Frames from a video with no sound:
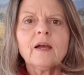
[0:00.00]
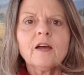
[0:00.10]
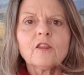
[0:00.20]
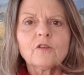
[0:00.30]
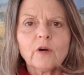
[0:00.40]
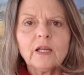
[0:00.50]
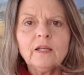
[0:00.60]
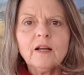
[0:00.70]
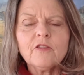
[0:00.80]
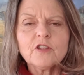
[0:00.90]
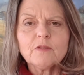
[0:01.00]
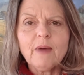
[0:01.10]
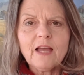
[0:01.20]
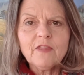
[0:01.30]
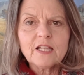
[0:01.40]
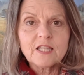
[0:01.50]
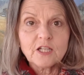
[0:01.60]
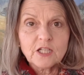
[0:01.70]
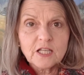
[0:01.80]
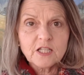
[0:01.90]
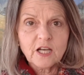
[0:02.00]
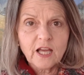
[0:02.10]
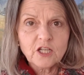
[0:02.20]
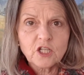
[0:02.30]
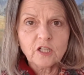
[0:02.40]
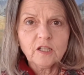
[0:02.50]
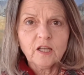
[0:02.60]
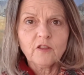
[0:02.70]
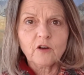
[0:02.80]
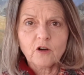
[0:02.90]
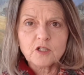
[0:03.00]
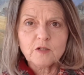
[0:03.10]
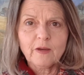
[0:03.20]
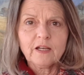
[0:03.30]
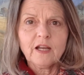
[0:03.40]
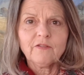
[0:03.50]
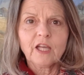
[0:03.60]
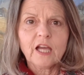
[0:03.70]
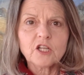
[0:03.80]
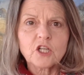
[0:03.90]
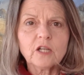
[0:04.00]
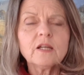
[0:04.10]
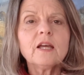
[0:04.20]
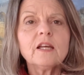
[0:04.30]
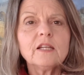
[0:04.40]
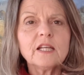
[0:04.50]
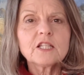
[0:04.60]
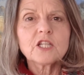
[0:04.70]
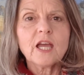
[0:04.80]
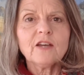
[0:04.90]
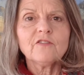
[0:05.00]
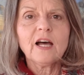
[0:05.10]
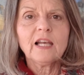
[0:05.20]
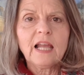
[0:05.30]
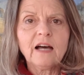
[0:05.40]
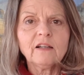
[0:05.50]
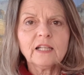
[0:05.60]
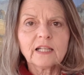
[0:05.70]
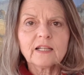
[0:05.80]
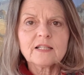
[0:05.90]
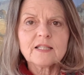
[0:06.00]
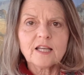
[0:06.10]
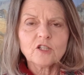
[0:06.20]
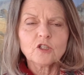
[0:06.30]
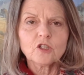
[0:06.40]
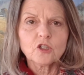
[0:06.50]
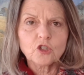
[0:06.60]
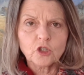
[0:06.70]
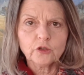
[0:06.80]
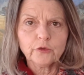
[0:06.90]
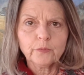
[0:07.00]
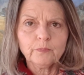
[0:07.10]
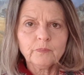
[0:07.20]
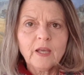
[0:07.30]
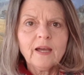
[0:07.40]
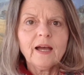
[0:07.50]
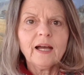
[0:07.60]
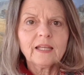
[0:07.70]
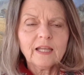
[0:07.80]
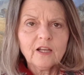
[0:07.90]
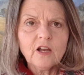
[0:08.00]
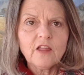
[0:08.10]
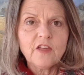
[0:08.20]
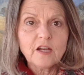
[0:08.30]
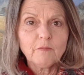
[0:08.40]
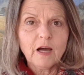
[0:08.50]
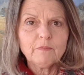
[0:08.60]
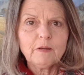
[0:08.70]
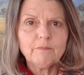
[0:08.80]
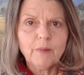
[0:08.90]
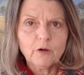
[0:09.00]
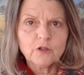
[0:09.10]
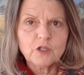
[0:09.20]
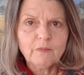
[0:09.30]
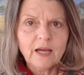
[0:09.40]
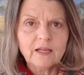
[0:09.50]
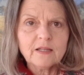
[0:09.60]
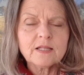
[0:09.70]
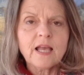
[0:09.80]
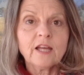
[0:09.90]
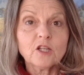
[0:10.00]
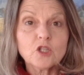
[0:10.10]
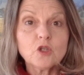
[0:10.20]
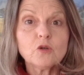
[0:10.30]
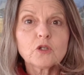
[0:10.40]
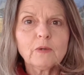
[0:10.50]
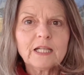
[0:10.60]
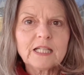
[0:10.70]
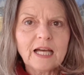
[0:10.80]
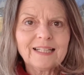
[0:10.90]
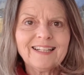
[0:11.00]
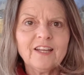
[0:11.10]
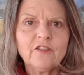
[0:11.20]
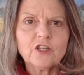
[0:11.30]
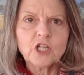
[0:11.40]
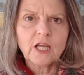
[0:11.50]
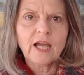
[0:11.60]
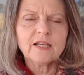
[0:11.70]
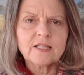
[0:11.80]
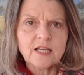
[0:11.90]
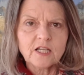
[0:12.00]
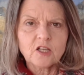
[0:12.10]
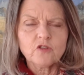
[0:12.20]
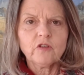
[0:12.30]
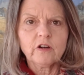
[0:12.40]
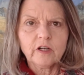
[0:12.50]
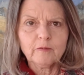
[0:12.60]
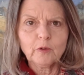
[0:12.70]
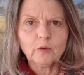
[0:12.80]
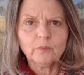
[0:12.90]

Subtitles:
3. The domain that's the destination in the cross-domain navigation needs to have allow linker set to true. Again, that might be both domains, and it's usually done in the GA settings variable.